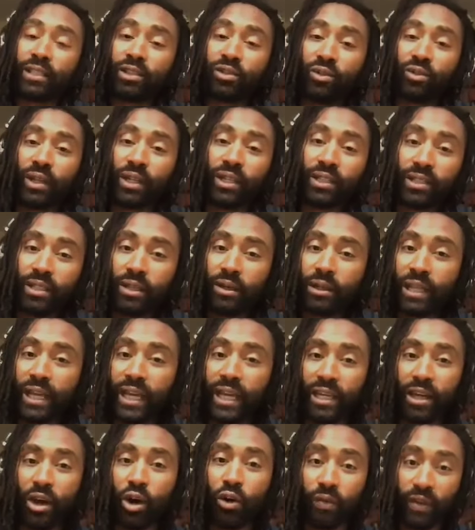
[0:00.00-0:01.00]
drink, so
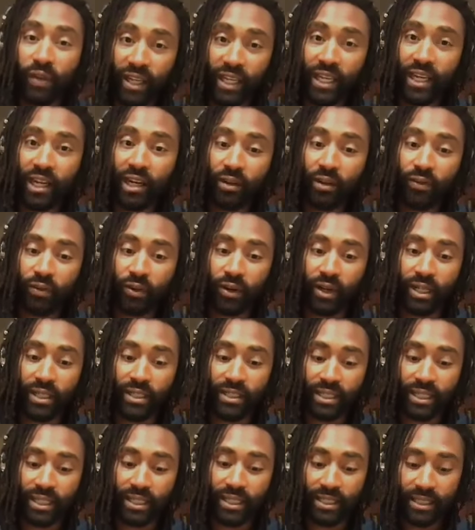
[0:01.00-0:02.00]
like over here, for
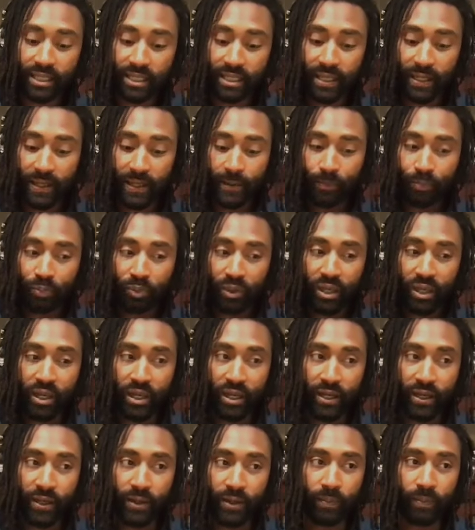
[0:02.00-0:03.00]
instance,
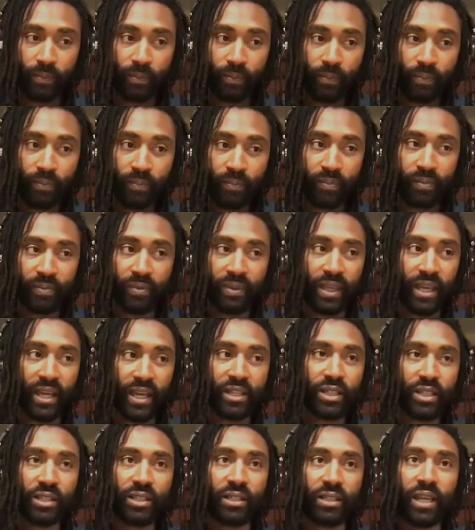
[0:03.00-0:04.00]
they
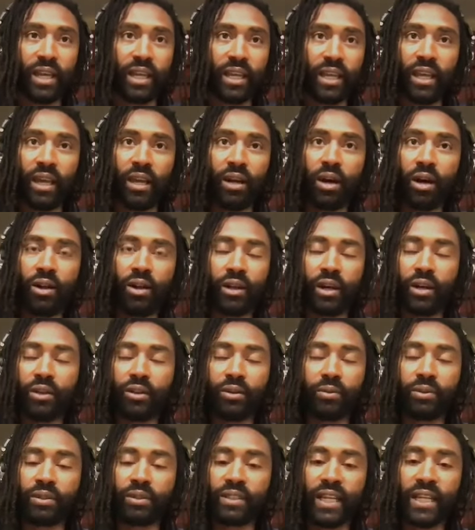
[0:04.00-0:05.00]
just like, in all the
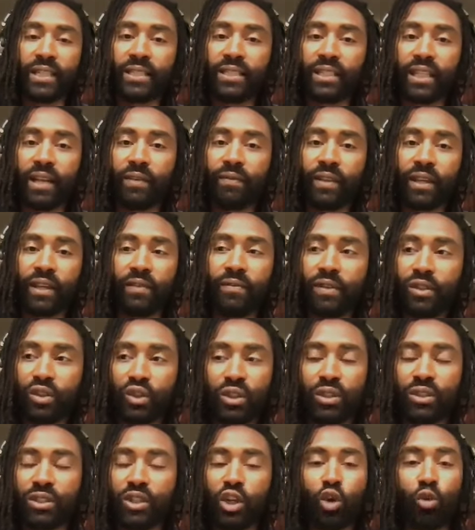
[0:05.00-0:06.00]
other states that I've lived, there's
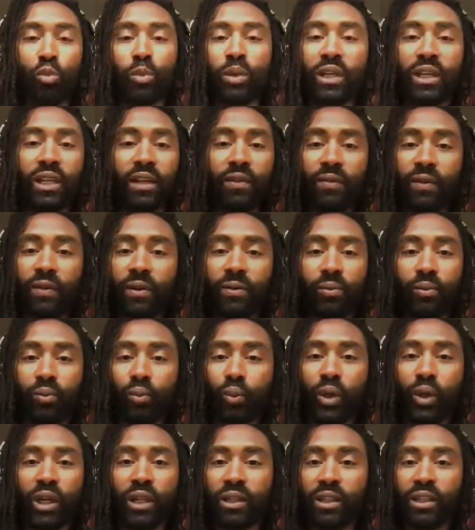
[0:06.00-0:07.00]
just so many different
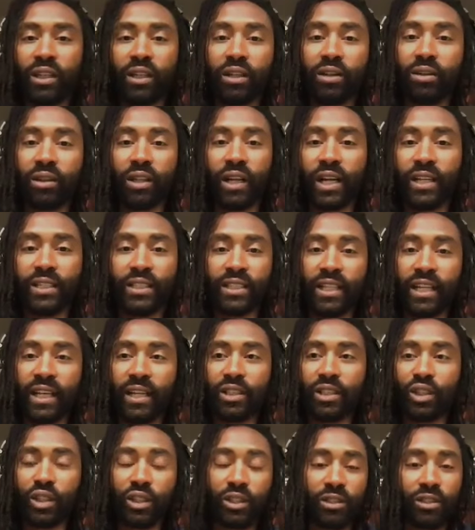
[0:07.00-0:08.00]
weird liquor laws that I
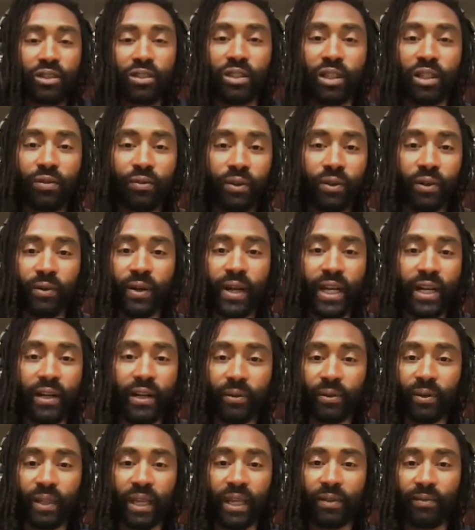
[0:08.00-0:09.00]
just took for granted,
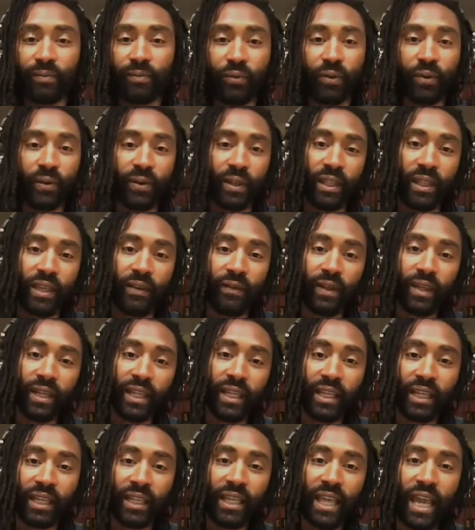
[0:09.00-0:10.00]
like living
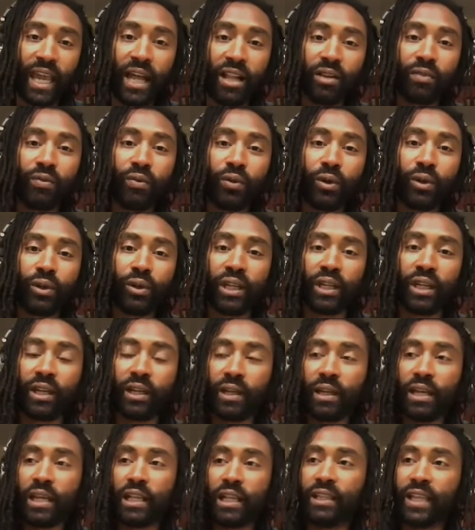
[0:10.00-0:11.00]
in California,
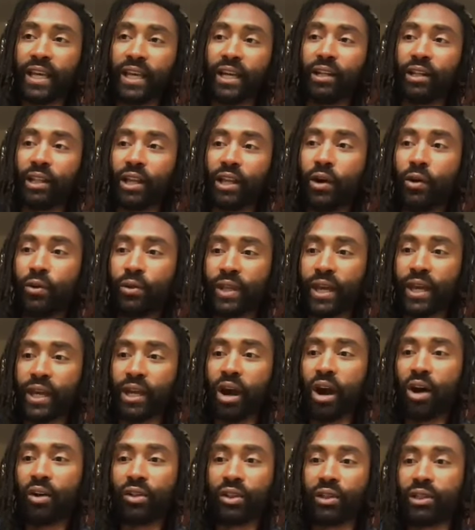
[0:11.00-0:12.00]
let alone like
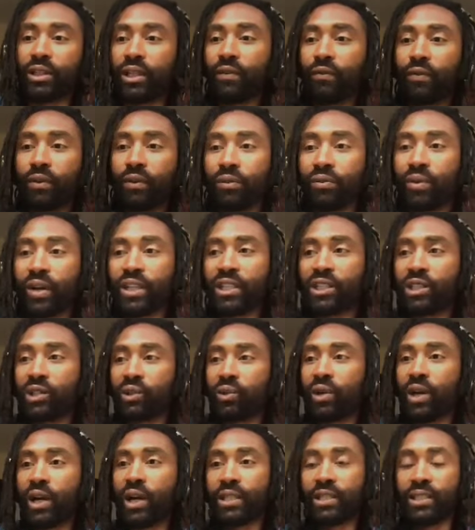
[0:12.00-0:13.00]
all the different
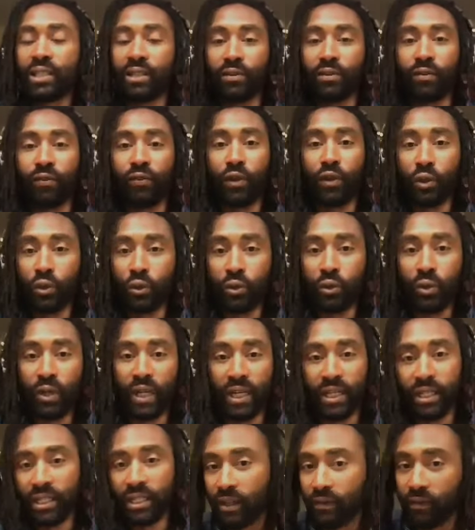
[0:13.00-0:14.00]
restaurants and food
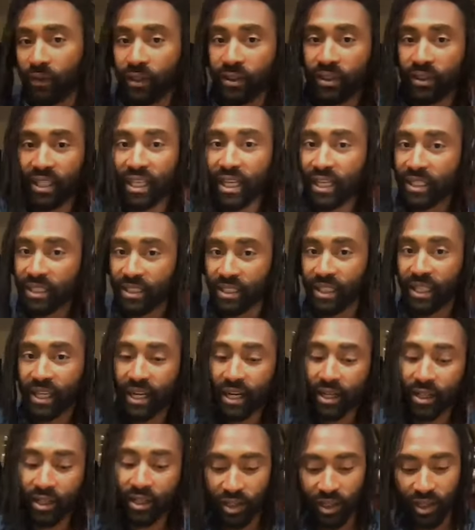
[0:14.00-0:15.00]
and different things in there.
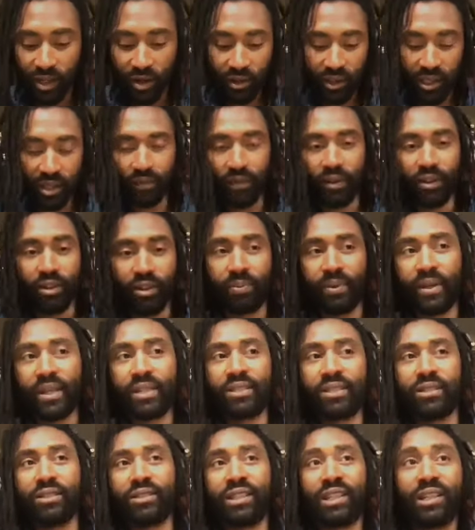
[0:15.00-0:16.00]
And then you go live other
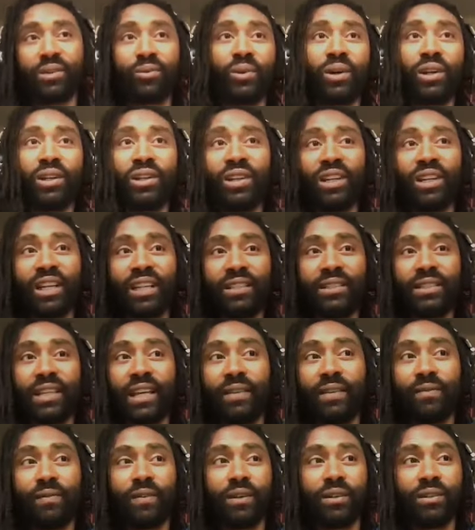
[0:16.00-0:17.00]
places, like, where do you guys have
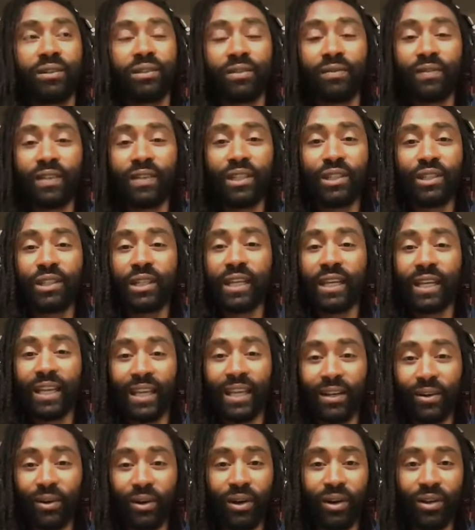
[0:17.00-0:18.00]
your ceviche and
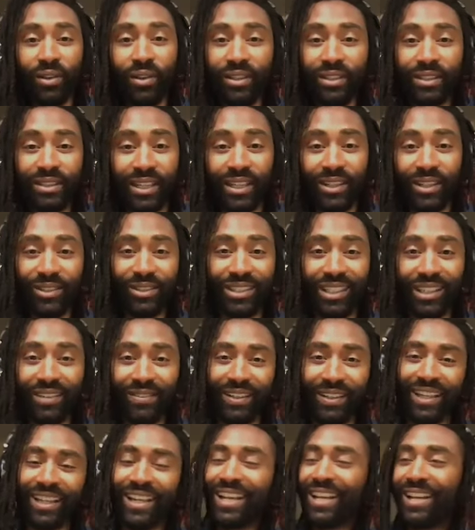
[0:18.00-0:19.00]
all this other stuff?
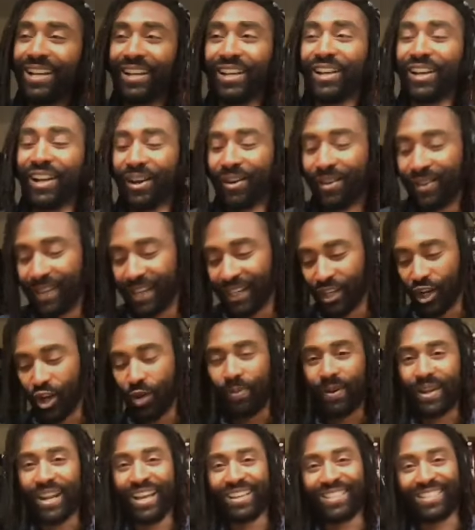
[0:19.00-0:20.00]
Like, like nobody has